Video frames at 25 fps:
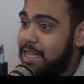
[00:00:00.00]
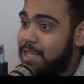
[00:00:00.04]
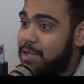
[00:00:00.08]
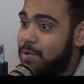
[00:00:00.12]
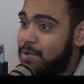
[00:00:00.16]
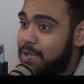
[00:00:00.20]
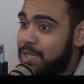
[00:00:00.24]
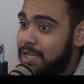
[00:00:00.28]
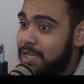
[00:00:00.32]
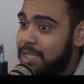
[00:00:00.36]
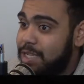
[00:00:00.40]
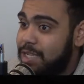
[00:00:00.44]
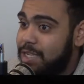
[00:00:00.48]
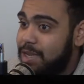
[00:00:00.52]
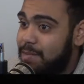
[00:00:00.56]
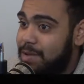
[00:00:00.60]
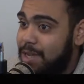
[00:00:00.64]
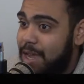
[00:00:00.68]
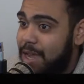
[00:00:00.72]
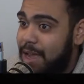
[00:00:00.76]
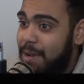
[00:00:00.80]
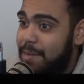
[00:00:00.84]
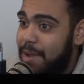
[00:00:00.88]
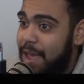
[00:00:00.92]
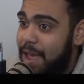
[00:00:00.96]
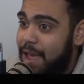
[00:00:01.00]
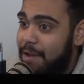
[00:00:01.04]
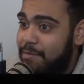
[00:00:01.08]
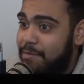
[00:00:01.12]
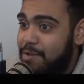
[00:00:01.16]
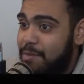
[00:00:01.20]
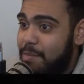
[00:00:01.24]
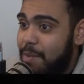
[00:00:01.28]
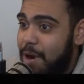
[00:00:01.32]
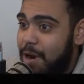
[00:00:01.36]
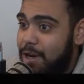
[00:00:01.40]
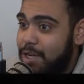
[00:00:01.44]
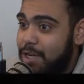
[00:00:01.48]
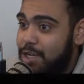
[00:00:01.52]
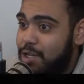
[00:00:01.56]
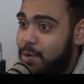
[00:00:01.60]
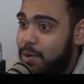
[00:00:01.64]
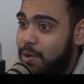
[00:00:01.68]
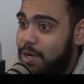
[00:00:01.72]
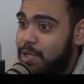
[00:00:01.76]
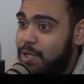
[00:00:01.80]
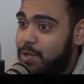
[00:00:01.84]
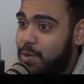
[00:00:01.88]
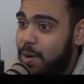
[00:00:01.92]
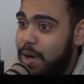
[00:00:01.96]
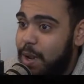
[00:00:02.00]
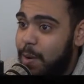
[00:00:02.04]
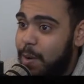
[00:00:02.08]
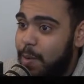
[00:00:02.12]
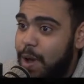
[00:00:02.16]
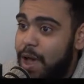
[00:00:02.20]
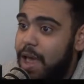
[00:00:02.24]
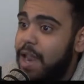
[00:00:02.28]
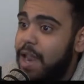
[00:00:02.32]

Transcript: to release sometime after March 2021.